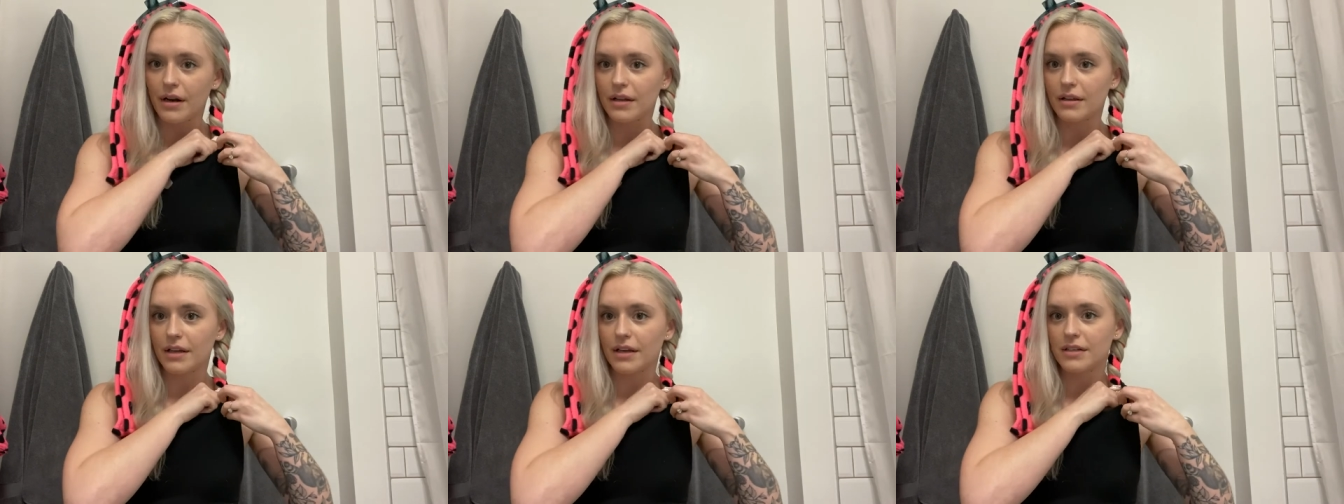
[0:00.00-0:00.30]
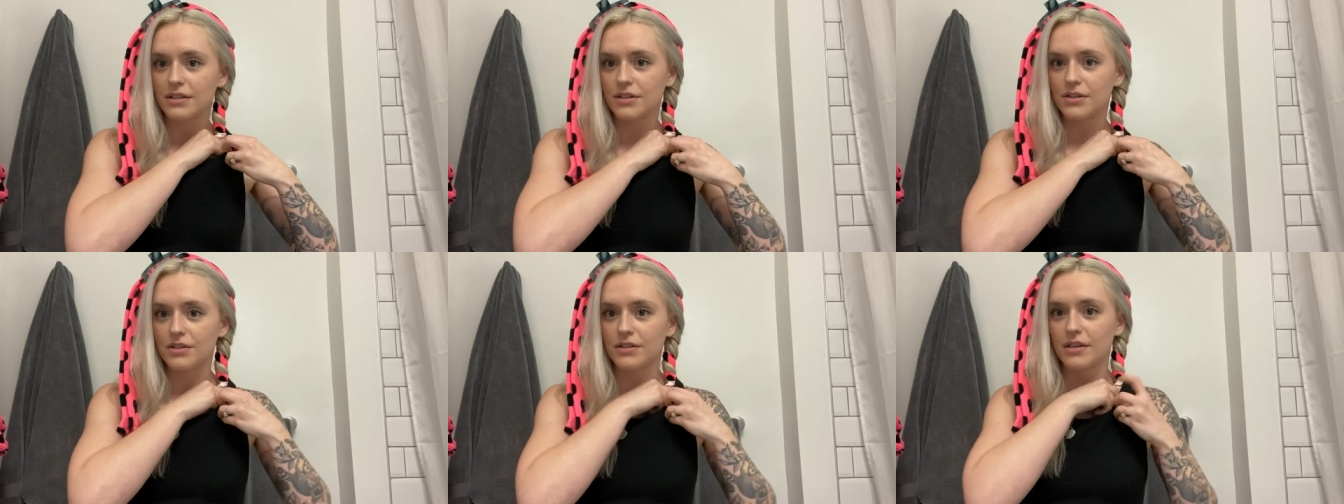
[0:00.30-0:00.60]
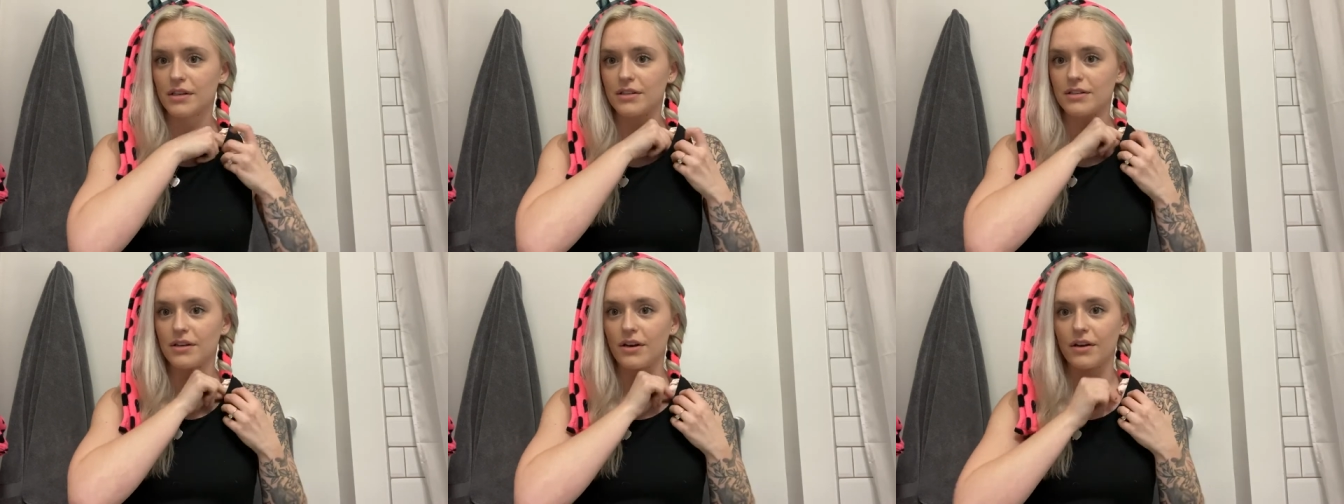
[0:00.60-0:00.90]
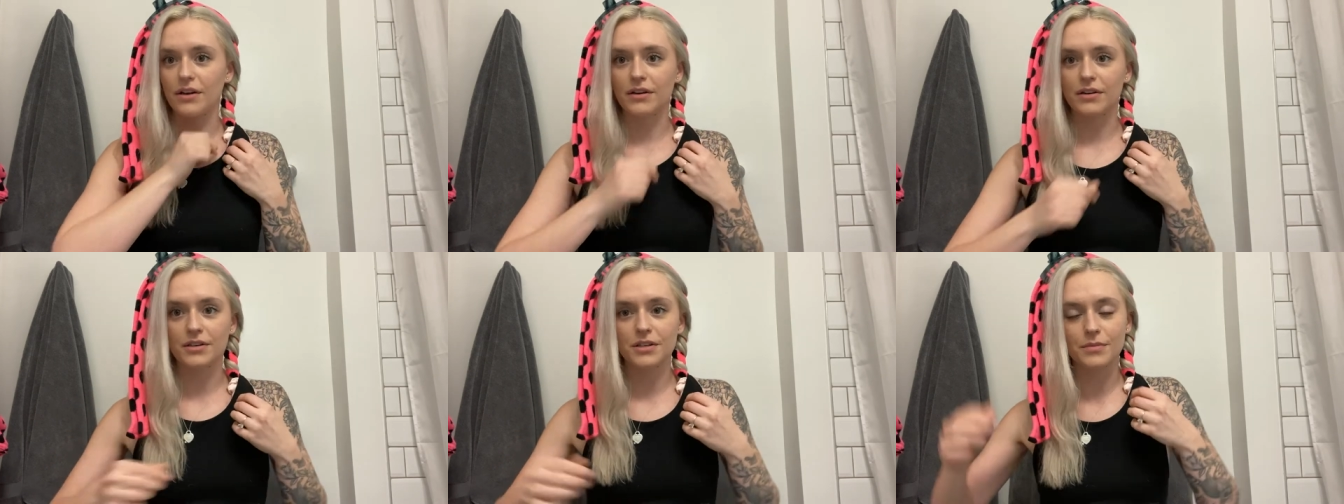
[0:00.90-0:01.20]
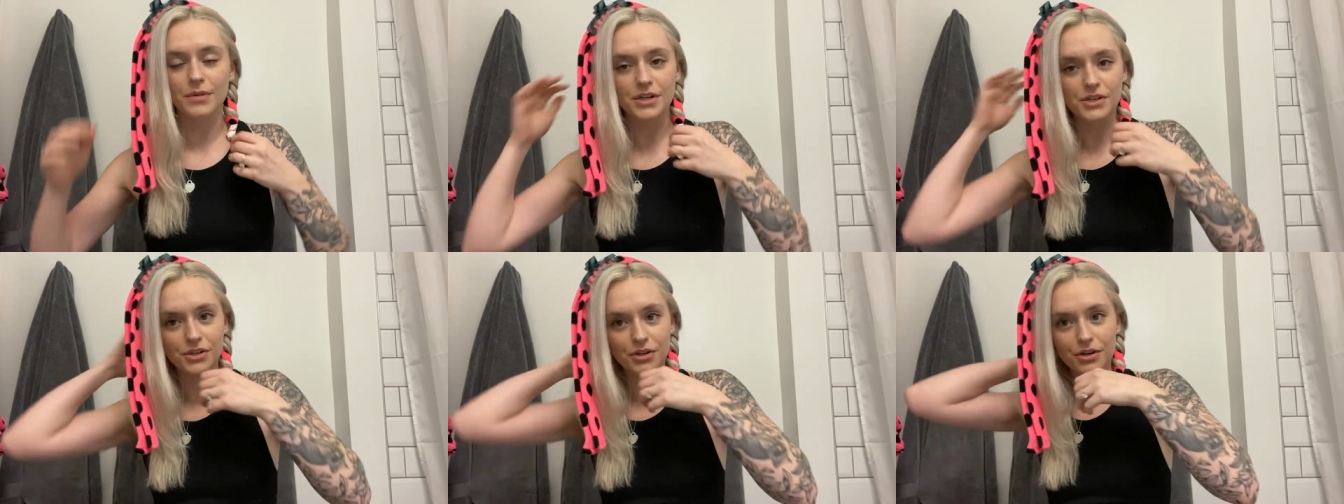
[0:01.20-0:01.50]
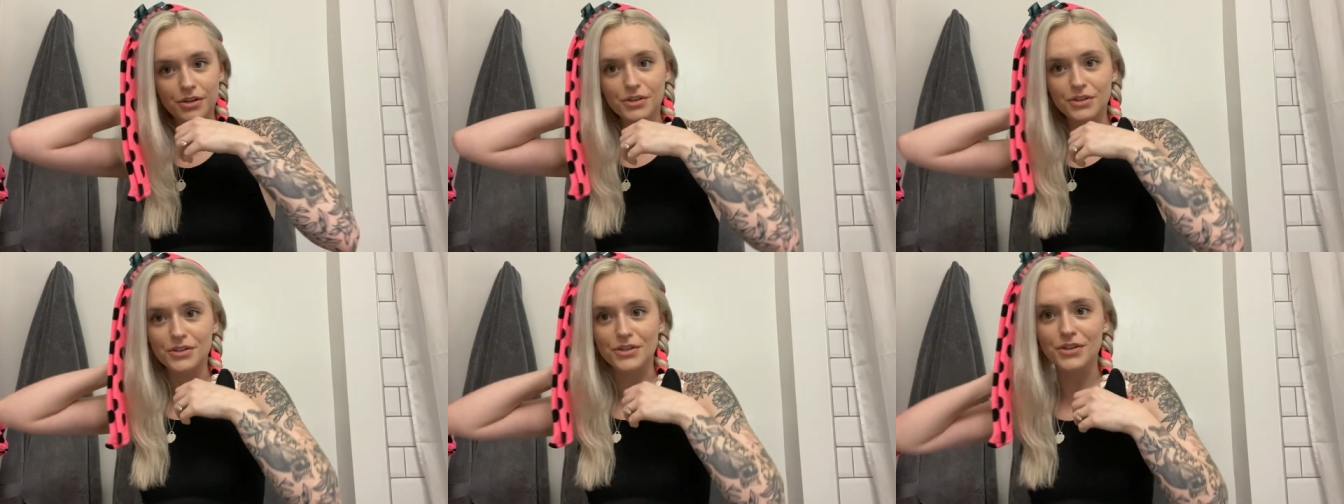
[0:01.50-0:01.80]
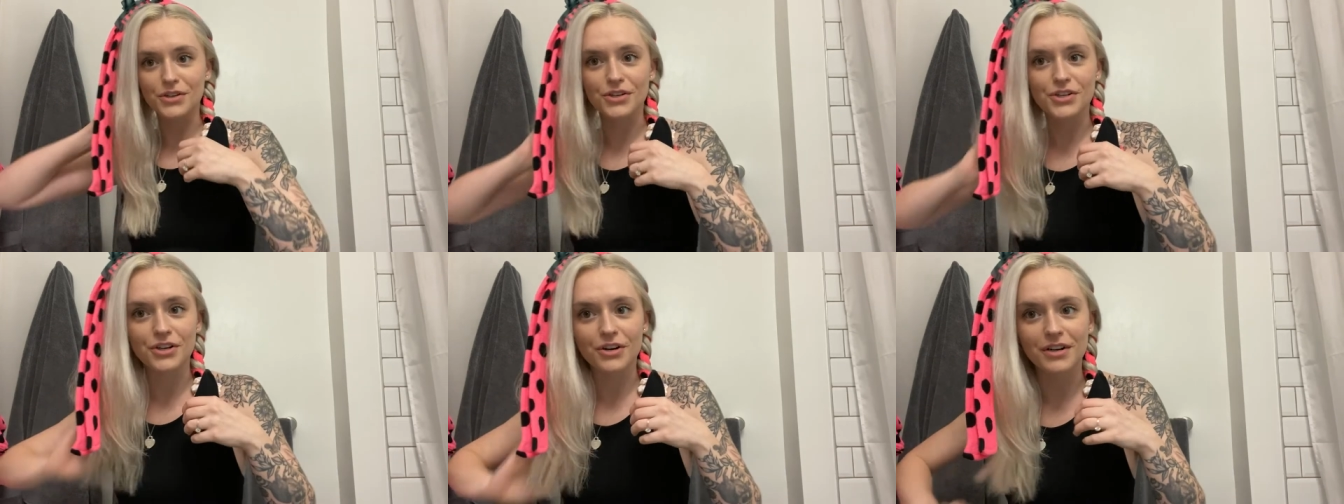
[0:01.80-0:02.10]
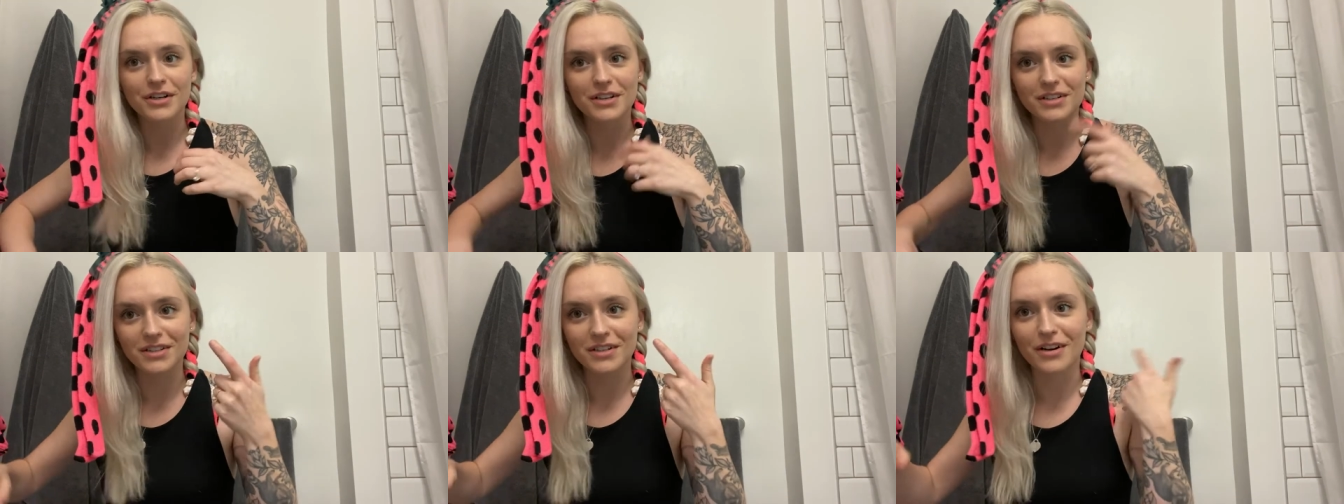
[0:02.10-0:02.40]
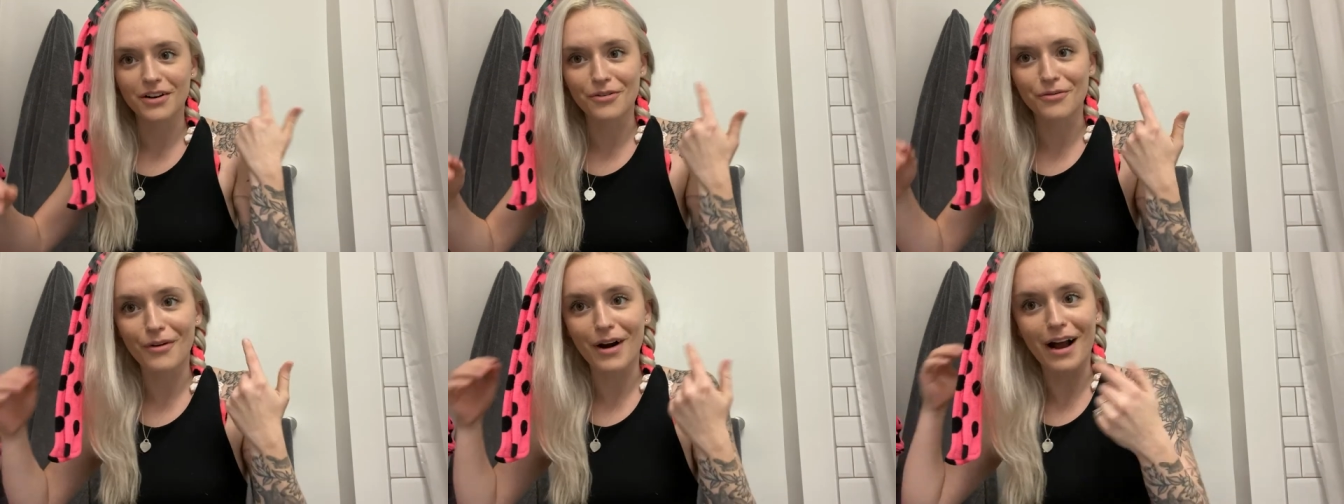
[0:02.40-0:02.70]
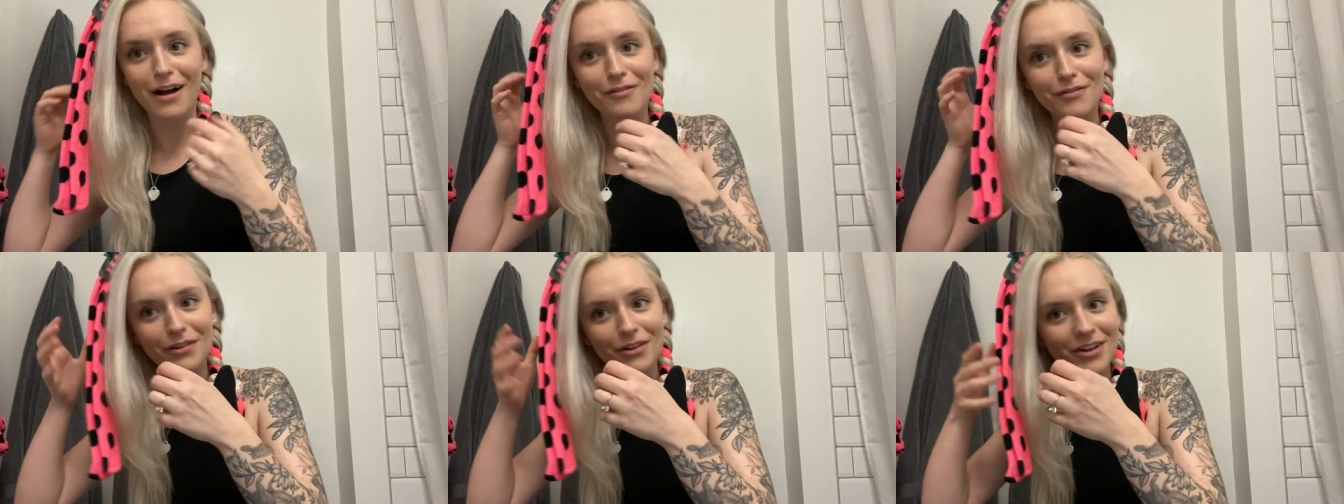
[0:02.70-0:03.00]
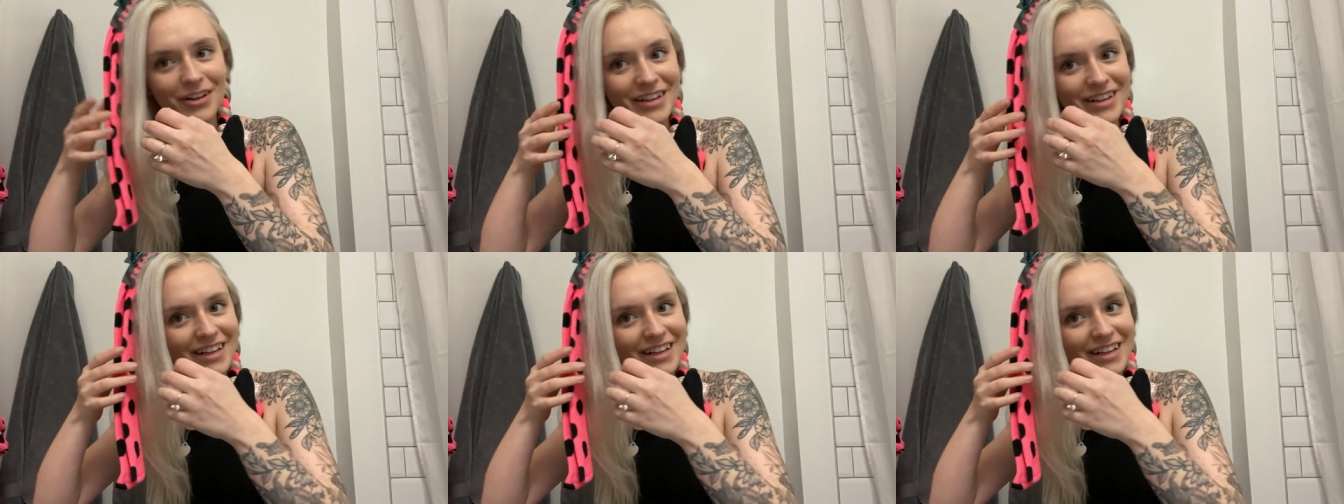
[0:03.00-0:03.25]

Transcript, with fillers: like to just like tuck it into my shirt just to ensure it doesn't unravel.